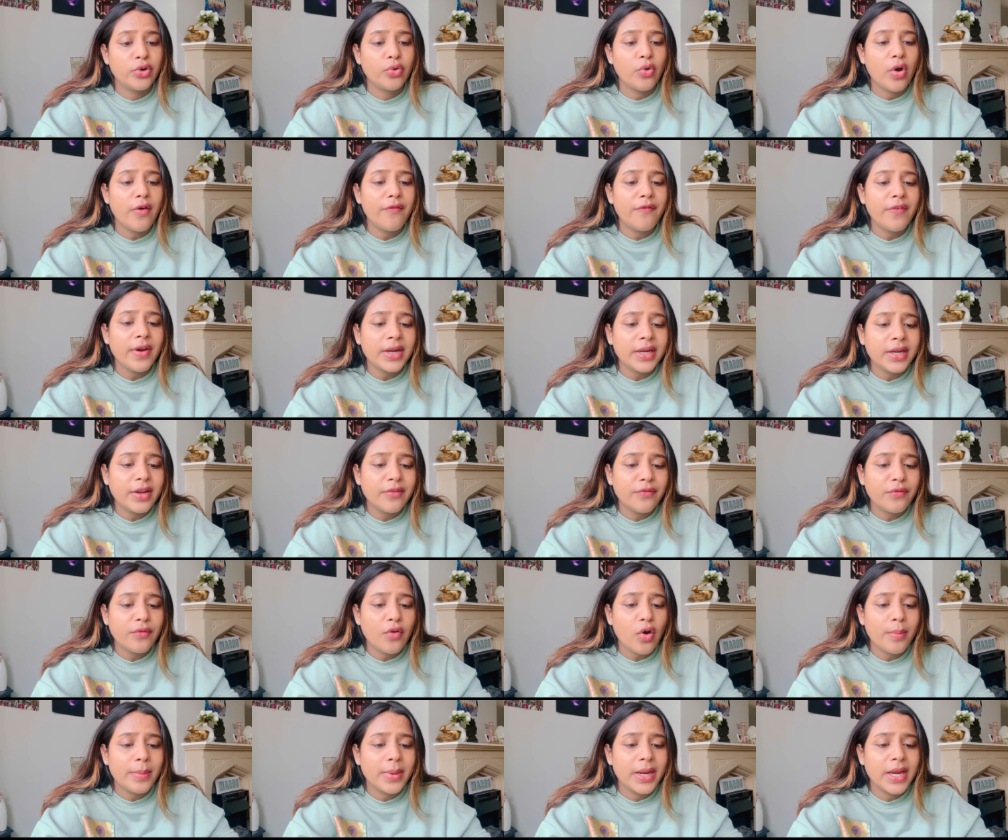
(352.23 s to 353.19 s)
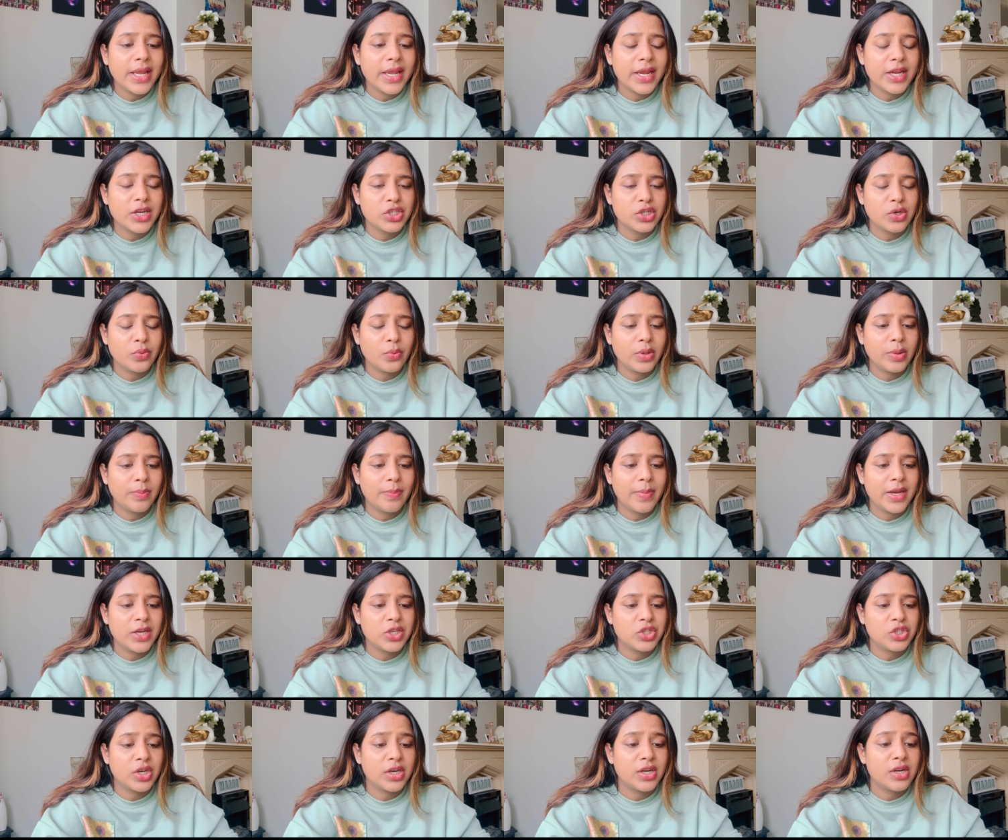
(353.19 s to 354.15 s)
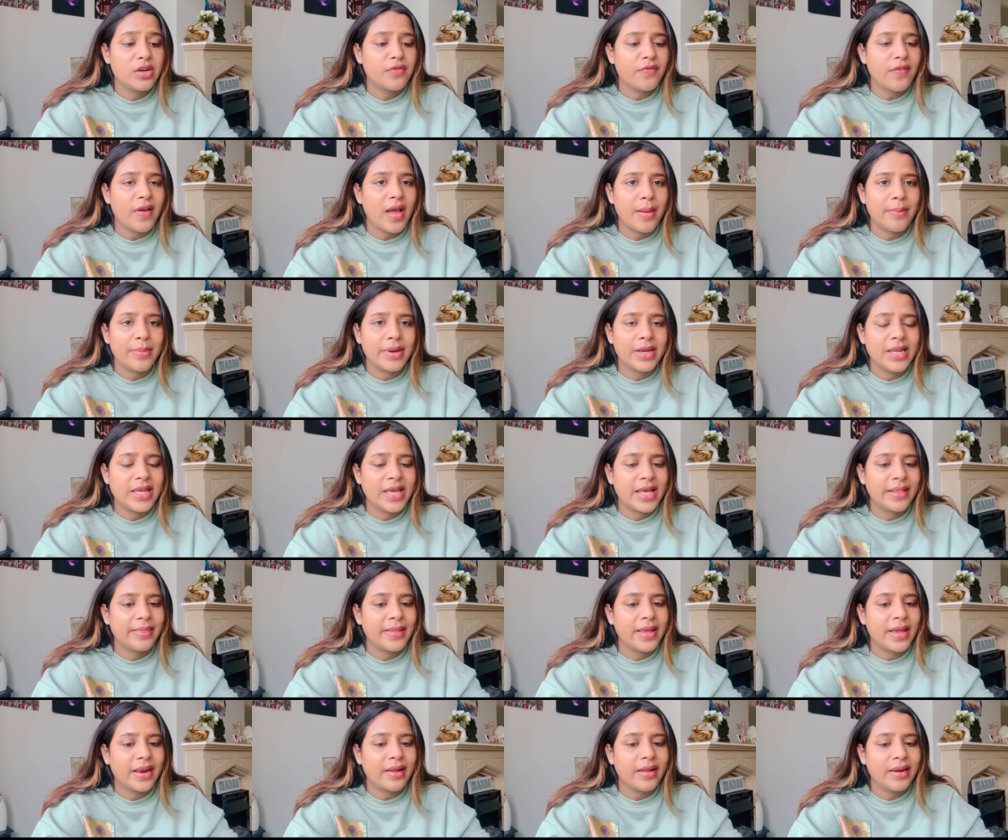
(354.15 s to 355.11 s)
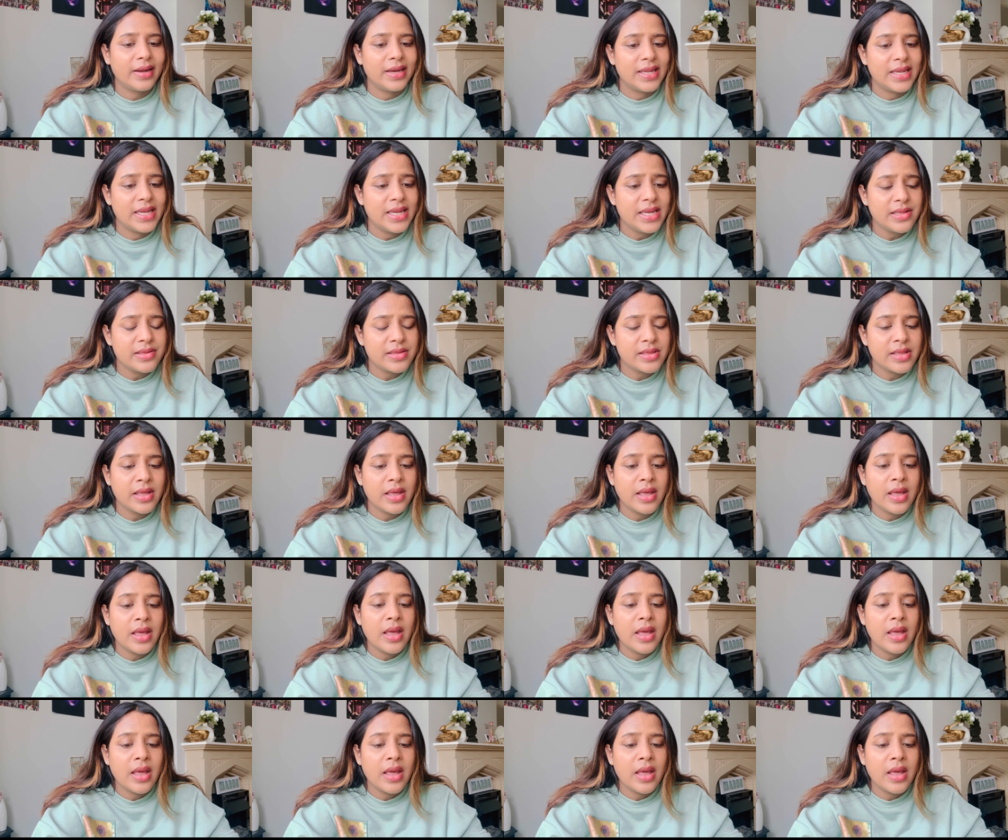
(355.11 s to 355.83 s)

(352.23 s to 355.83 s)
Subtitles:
to effective communication with patients, family, and their colleagues,